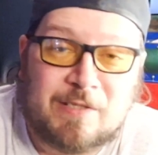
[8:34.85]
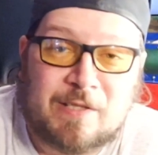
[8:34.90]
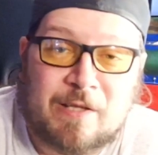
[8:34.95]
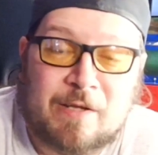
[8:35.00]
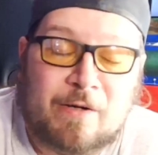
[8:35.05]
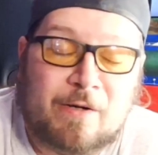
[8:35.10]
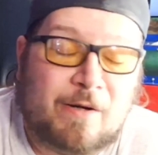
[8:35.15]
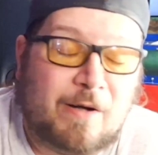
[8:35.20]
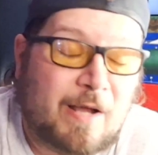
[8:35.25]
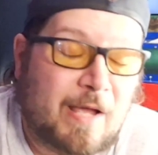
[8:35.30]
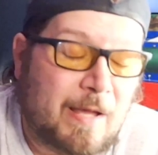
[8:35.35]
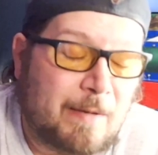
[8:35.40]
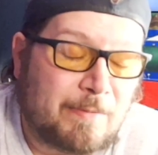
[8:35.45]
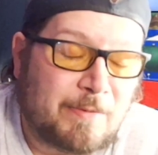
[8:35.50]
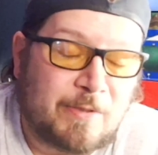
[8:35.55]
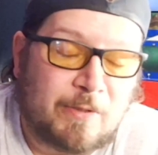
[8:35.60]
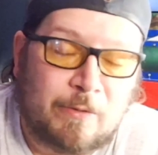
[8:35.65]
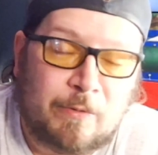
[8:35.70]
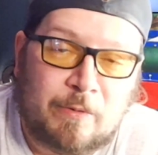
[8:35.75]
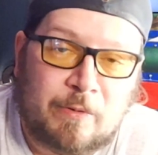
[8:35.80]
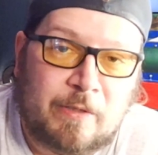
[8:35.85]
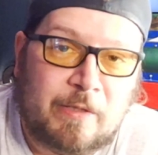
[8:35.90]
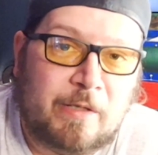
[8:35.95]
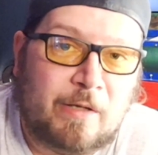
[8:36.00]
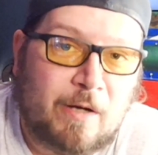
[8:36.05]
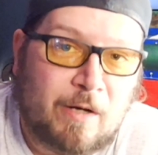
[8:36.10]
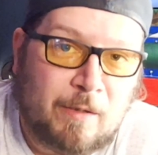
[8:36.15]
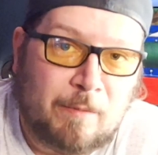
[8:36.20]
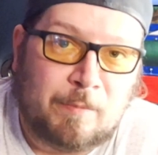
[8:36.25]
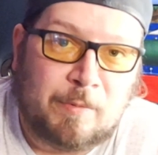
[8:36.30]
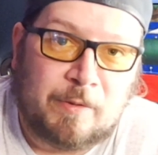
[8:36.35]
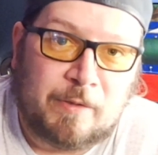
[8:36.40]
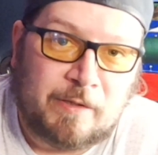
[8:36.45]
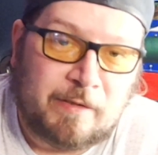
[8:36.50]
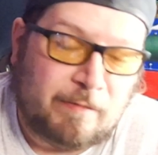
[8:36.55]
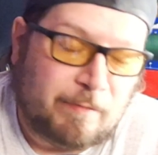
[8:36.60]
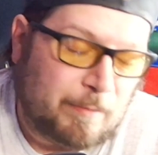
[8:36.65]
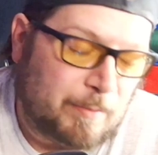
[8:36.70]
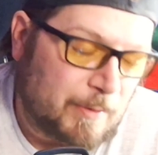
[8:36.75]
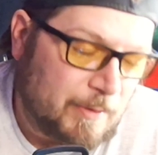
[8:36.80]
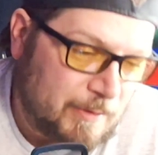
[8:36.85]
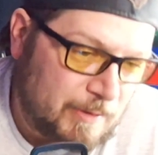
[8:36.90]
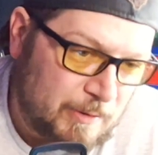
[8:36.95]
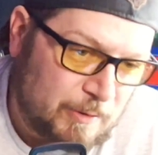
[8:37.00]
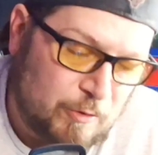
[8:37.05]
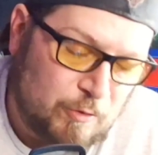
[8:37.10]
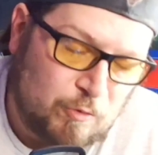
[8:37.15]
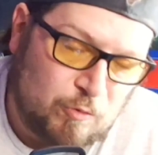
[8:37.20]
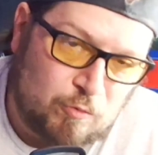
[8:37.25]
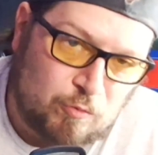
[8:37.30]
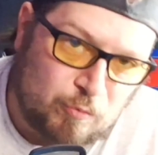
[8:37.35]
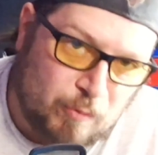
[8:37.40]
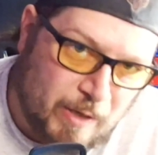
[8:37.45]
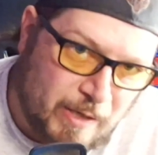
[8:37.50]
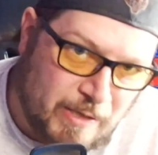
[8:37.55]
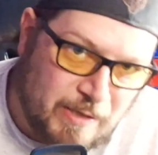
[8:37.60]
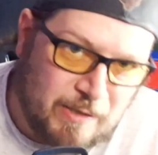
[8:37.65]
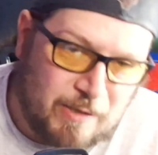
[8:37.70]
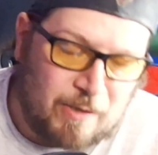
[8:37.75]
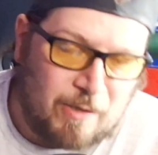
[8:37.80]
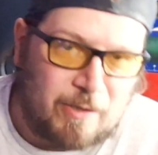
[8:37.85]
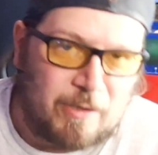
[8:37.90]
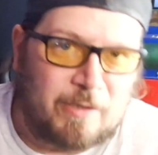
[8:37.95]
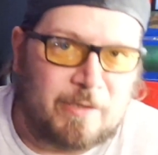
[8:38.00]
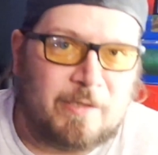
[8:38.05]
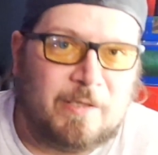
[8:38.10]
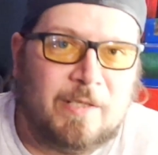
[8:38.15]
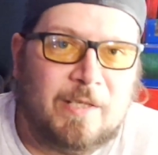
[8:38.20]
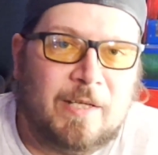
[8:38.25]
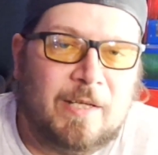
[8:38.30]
They are absolutely unbelievable. Great cart.